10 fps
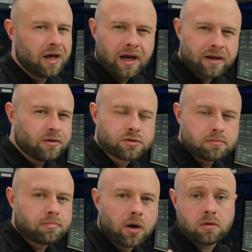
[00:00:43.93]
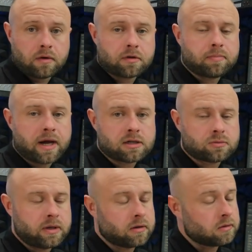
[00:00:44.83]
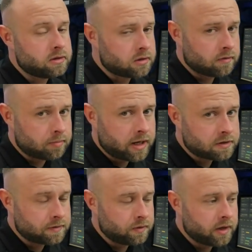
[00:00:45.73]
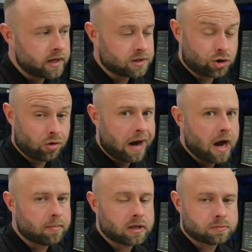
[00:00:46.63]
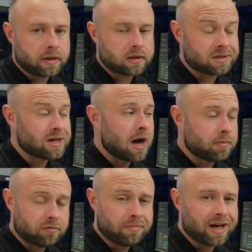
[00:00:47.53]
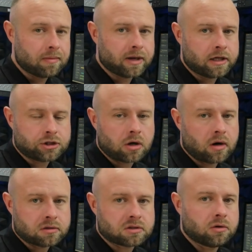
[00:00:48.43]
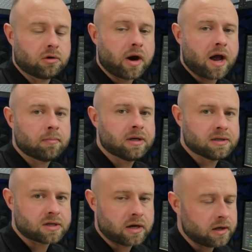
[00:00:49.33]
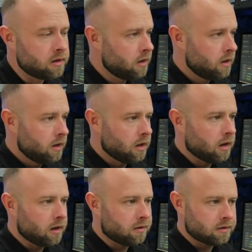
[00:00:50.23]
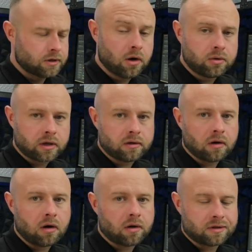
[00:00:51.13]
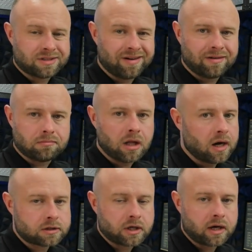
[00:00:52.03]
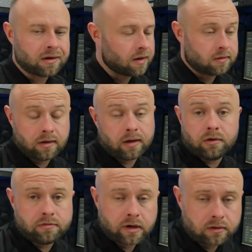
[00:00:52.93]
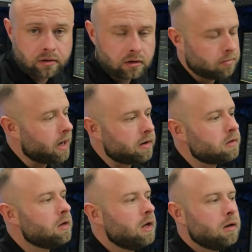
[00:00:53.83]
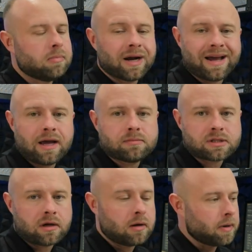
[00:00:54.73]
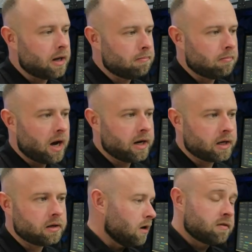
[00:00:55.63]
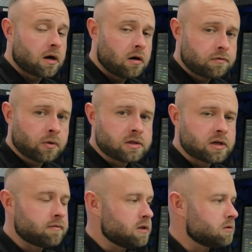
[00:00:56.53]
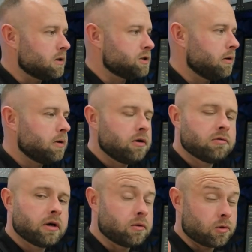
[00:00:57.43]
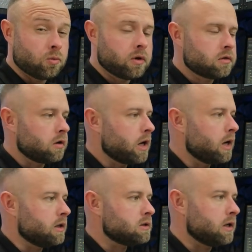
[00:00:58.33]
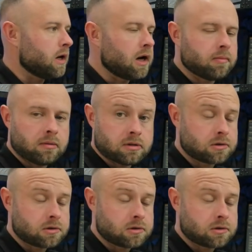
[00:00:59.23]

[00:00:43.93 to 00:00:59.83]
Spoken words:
I use them both over the past week, or at least over the past few days. Gram has been at the top of many charts. So Gram is a token on the Ton blockchain. I know very little about it, but I am set up and mining it. I've got all 4070s in my GPU rig with one 3080 Ti, but I'm just